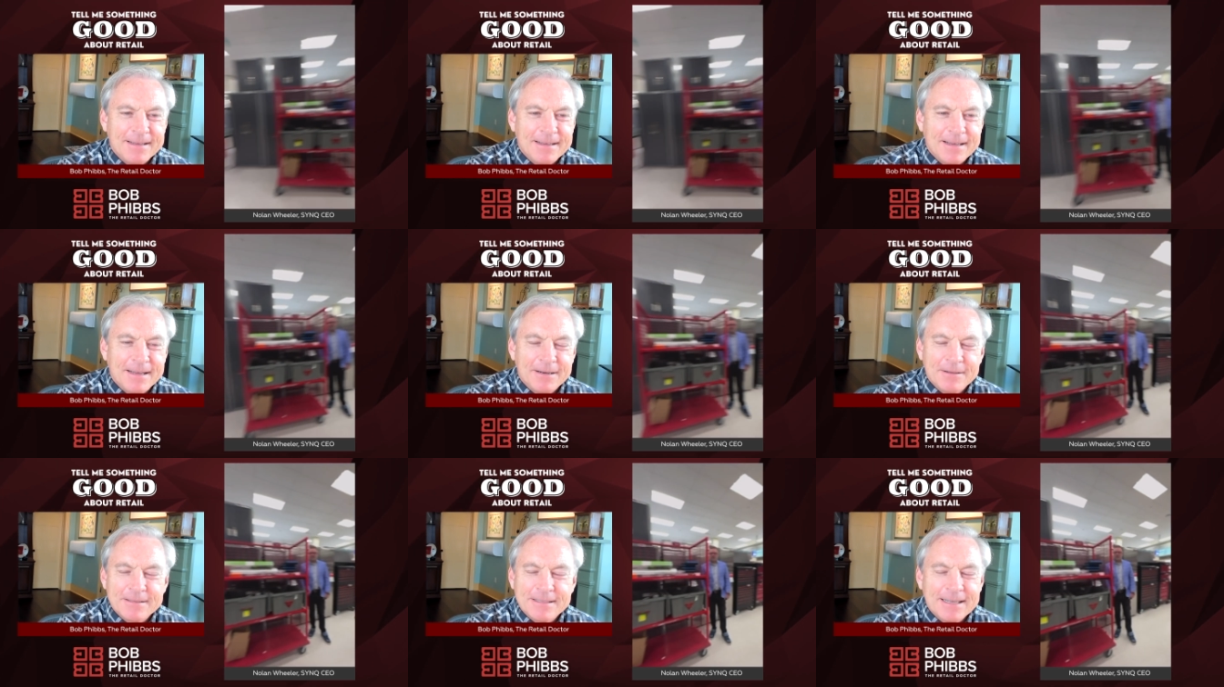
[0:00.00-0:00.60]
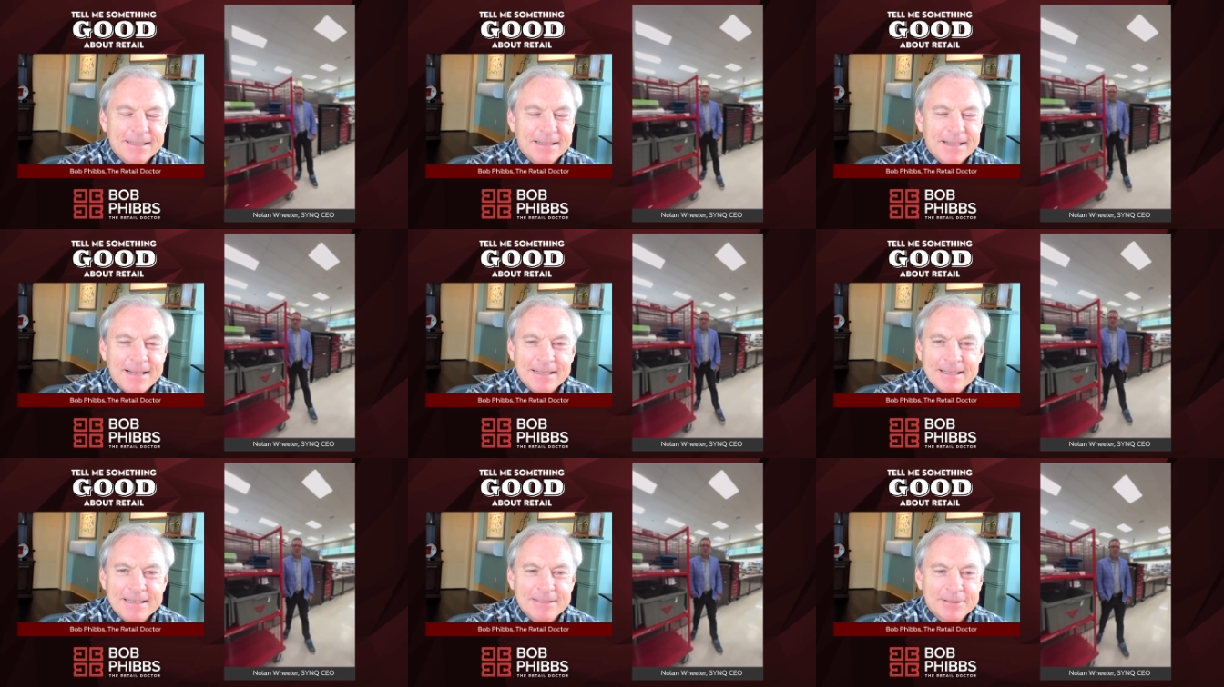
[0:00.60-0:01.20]
I don't say
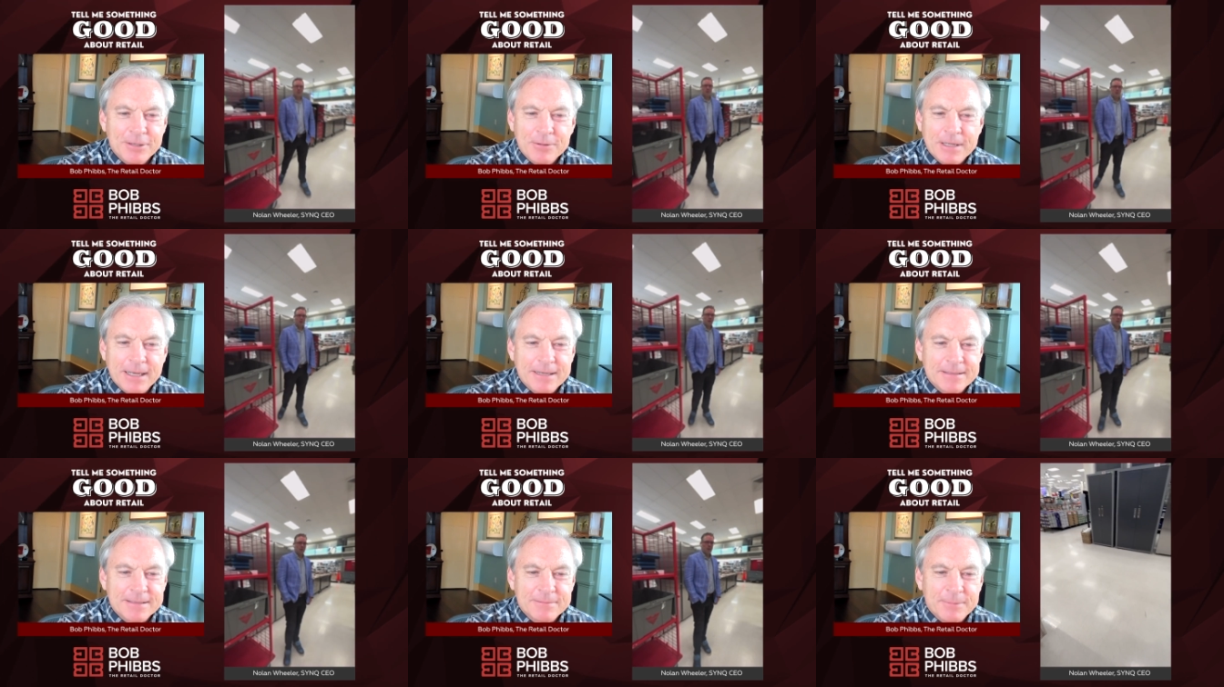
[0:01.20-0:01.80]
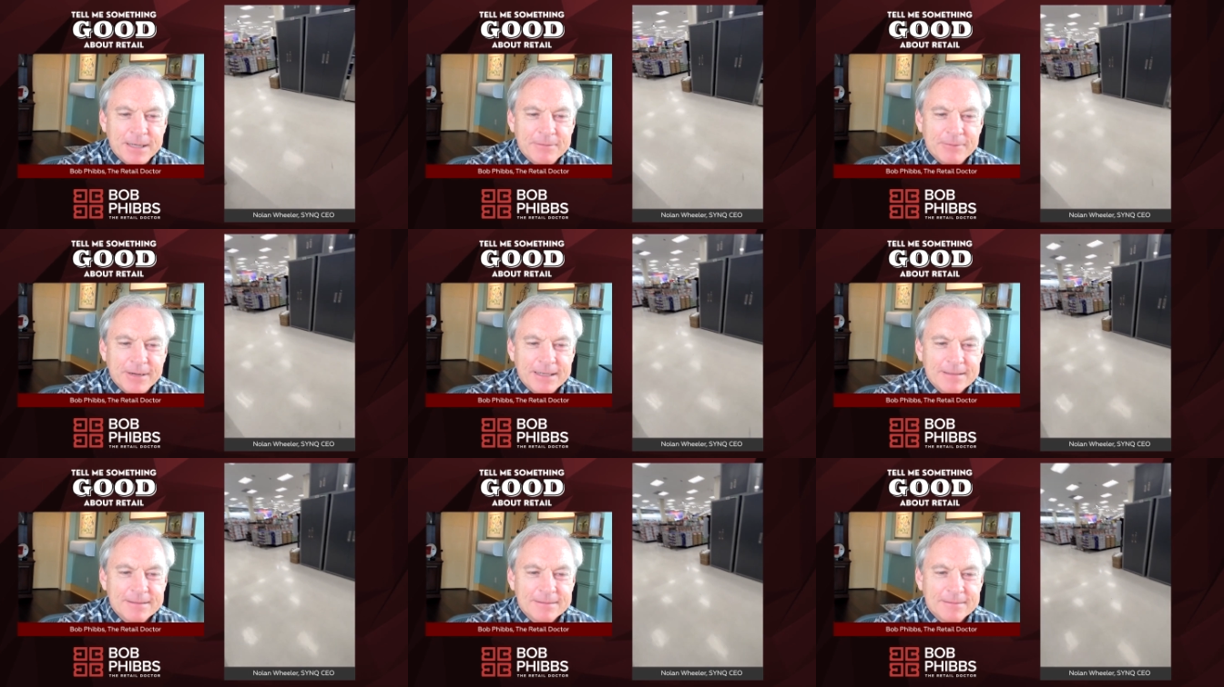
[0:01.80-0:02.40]
locking showcases, my
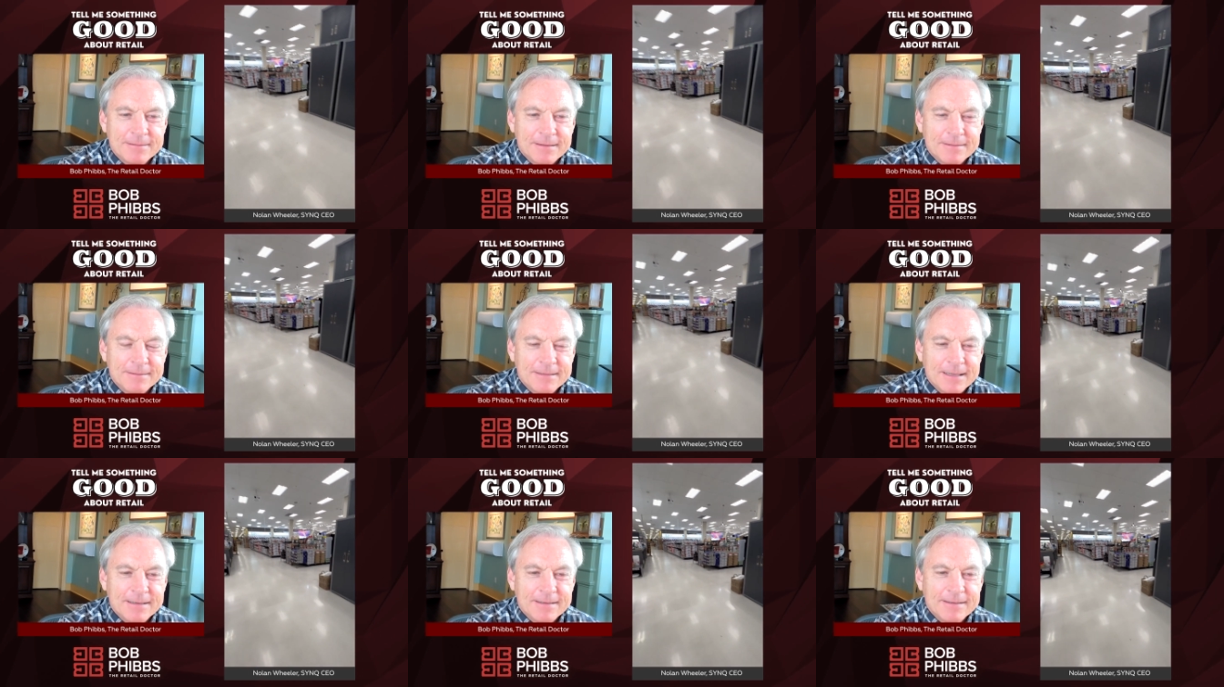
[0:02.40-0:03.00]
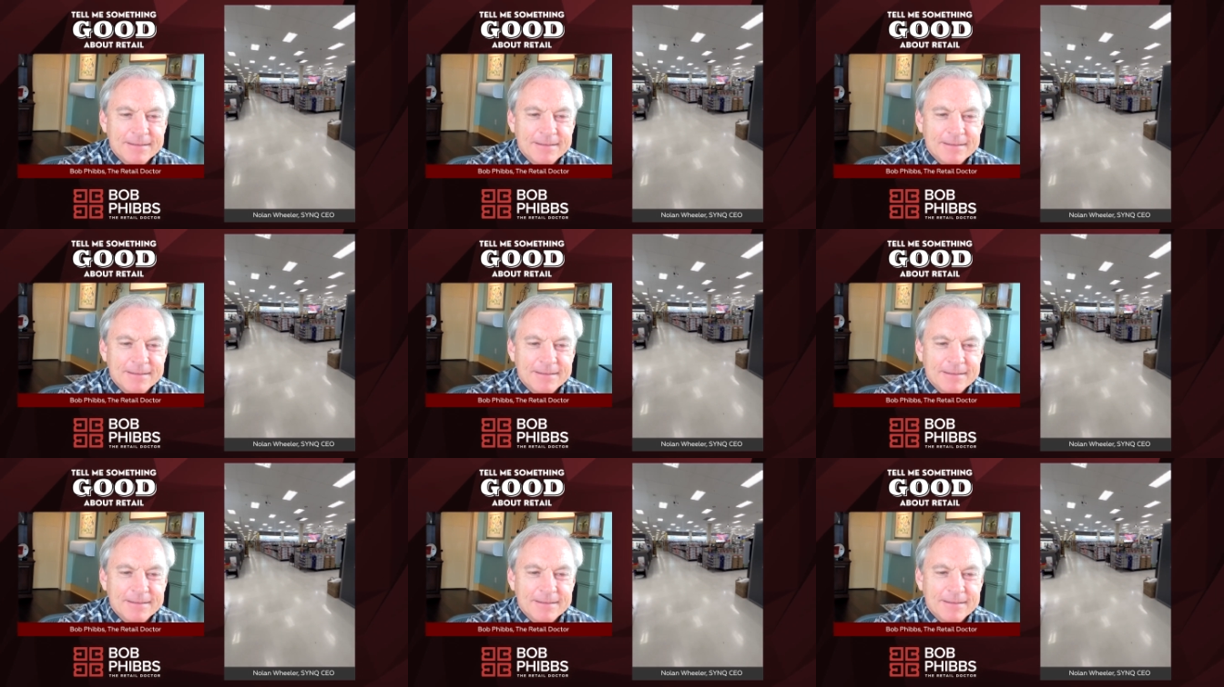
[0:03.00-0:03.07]
friend. Uh, you,